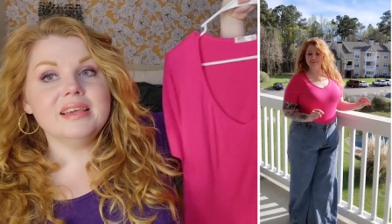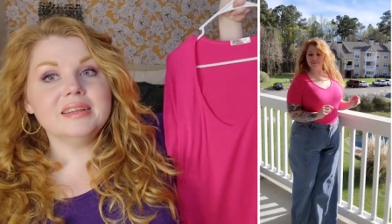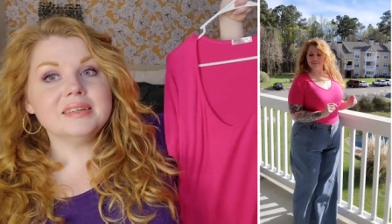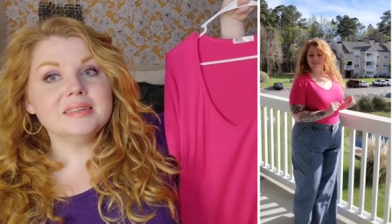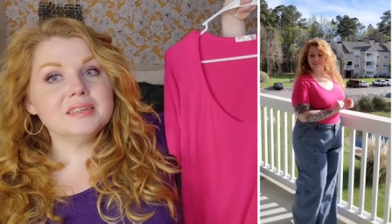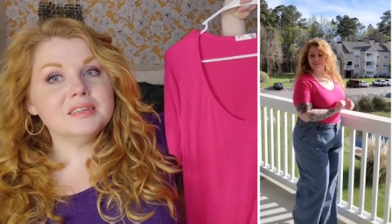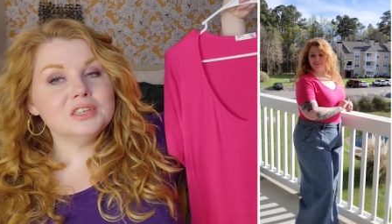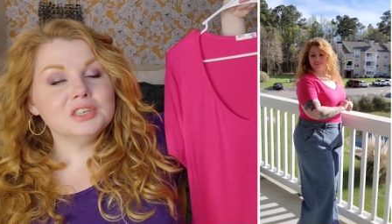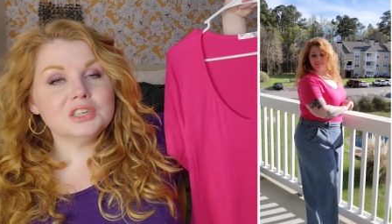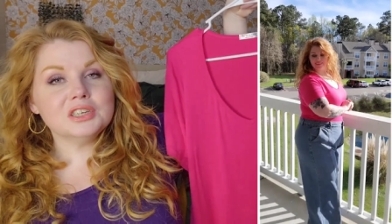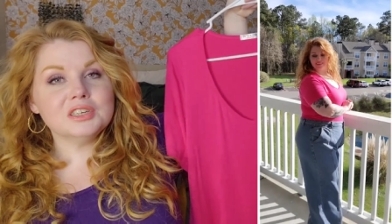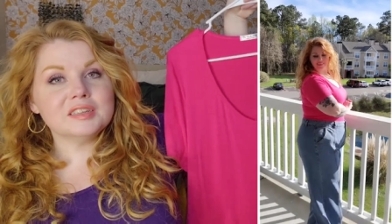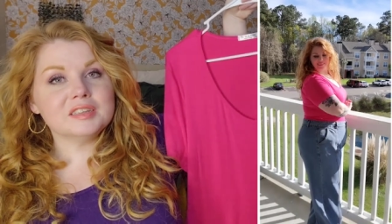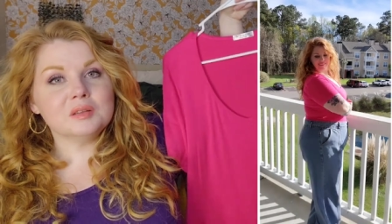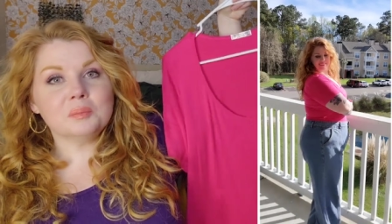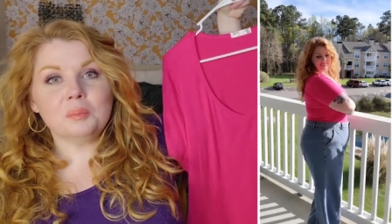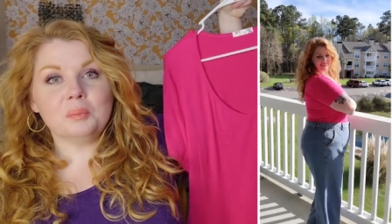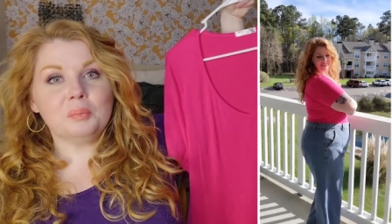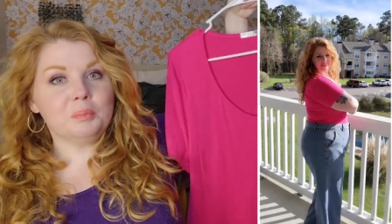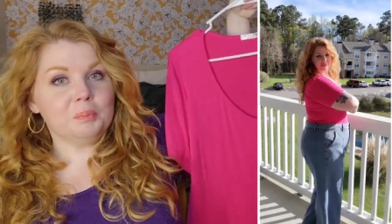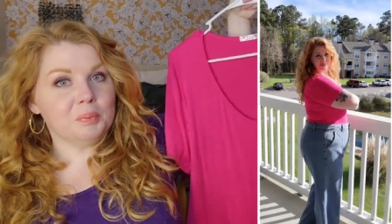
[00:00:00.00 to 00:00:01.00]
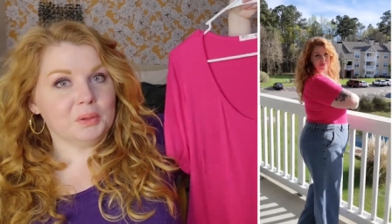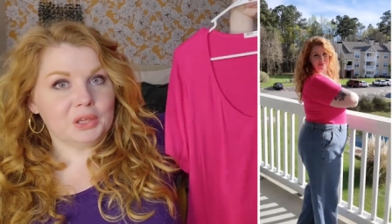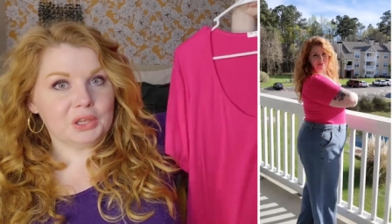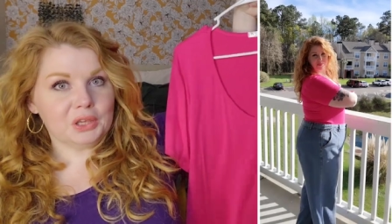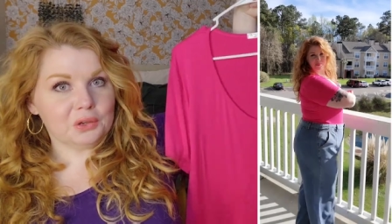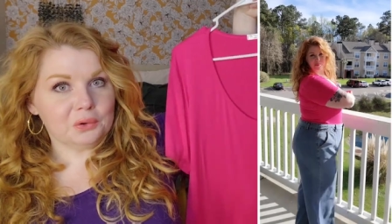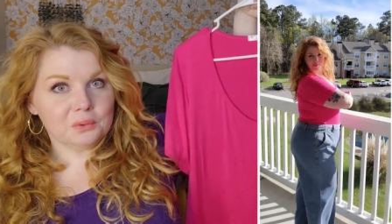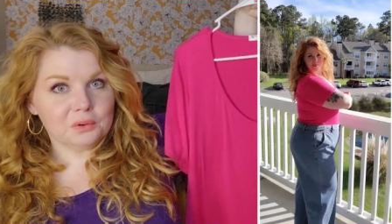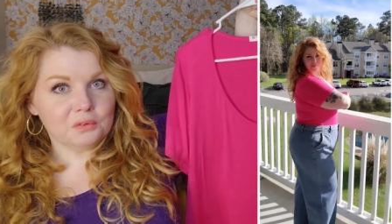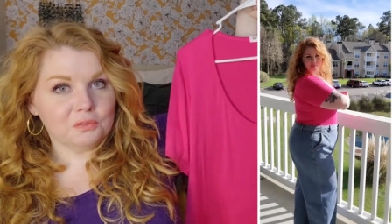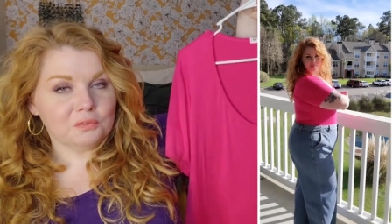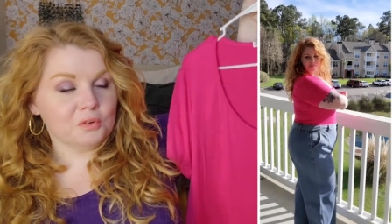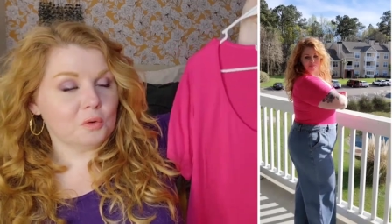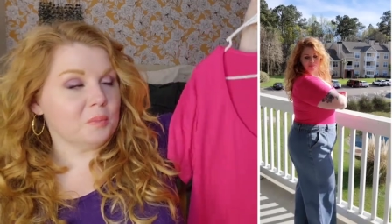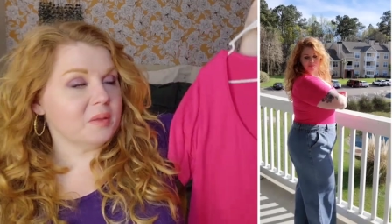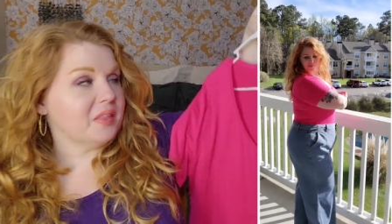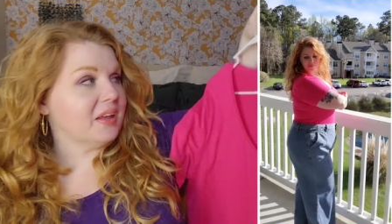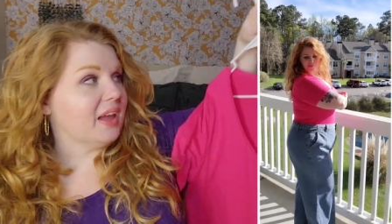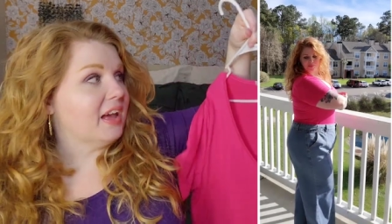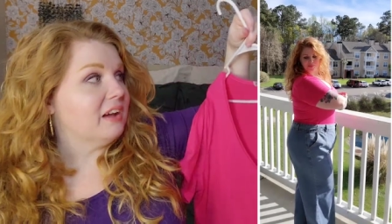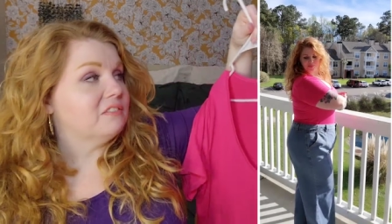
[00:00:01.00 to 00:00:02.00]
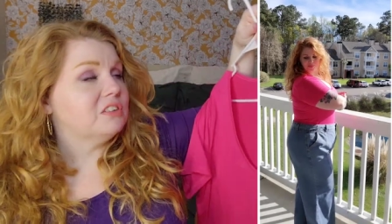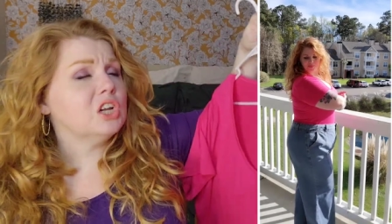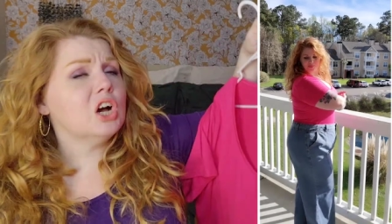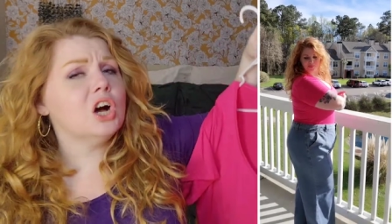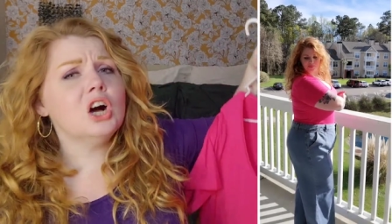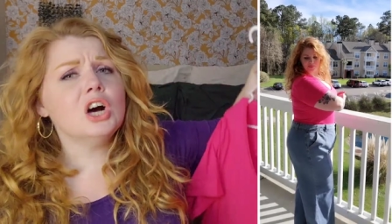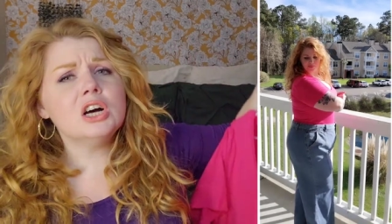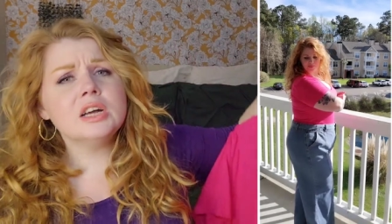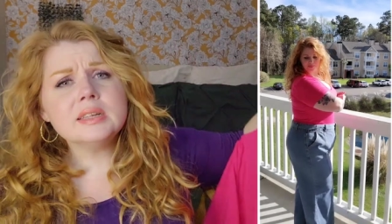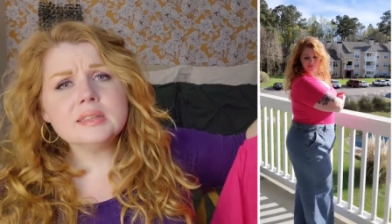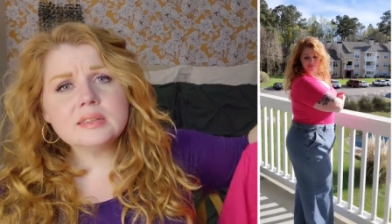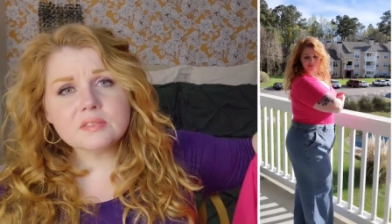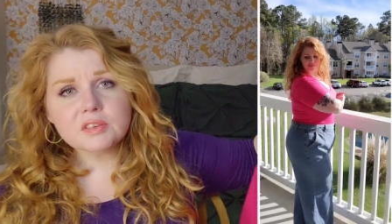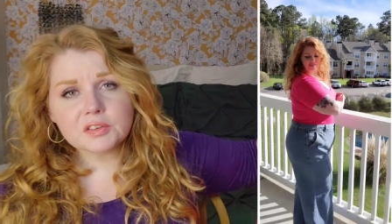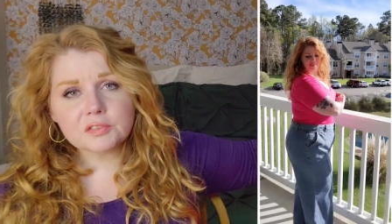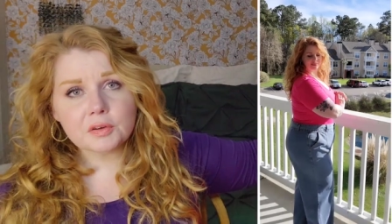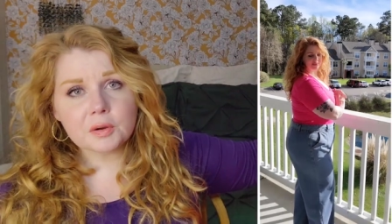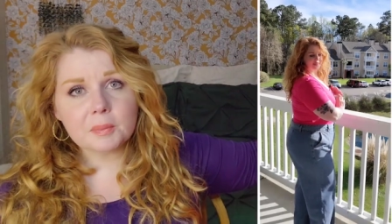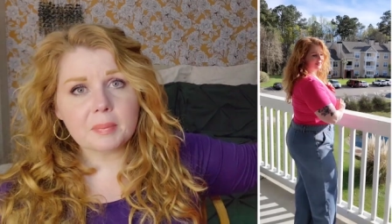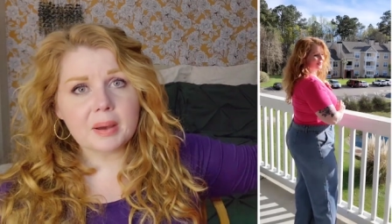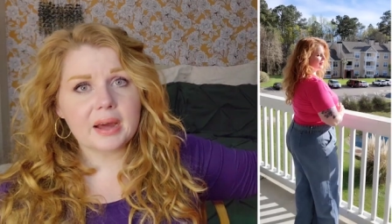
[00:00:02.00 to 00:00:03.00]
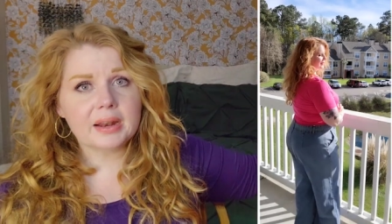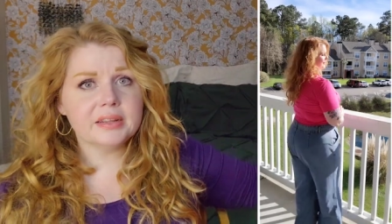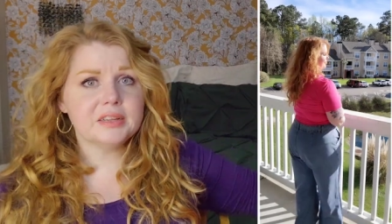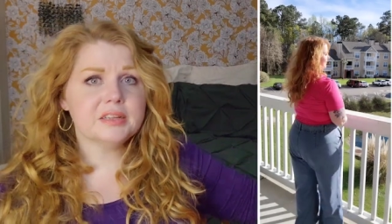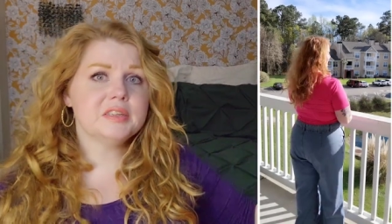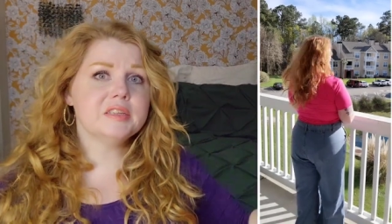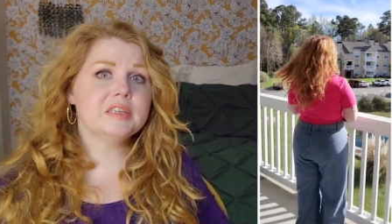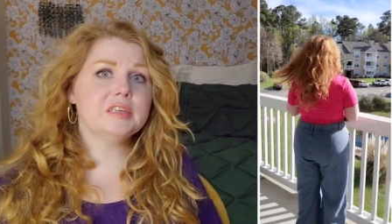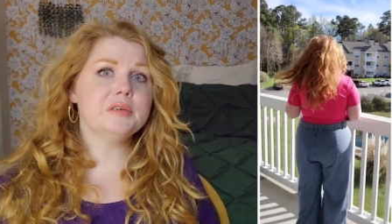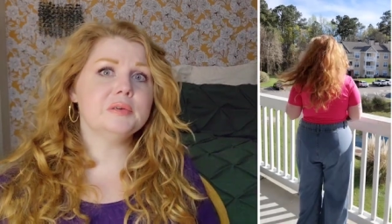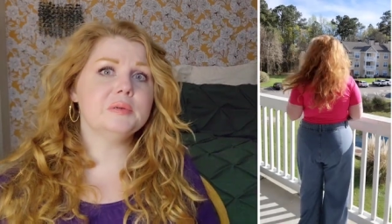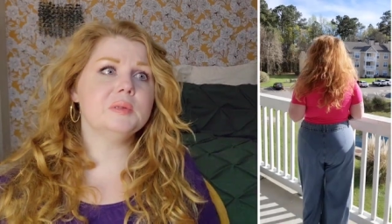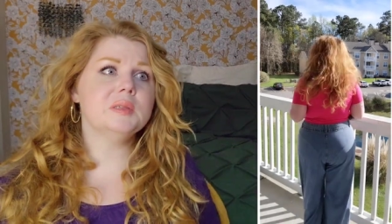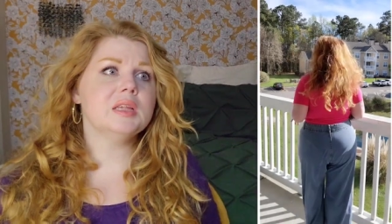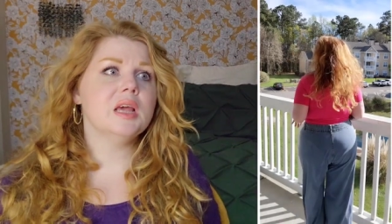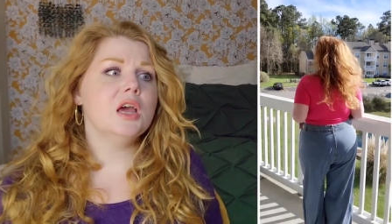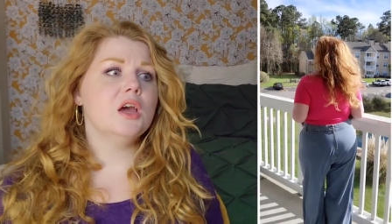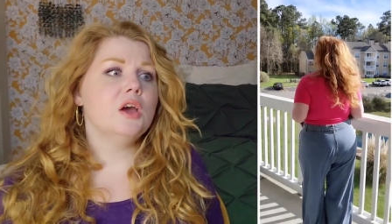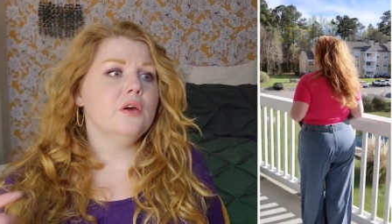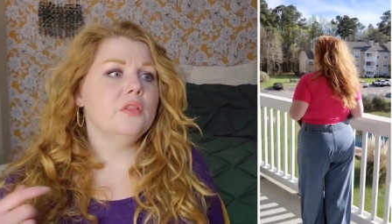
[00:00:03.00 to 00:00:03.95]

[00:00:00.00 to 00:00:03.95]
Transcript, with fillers: This is just beautiful, but they have tons of different bodysuits.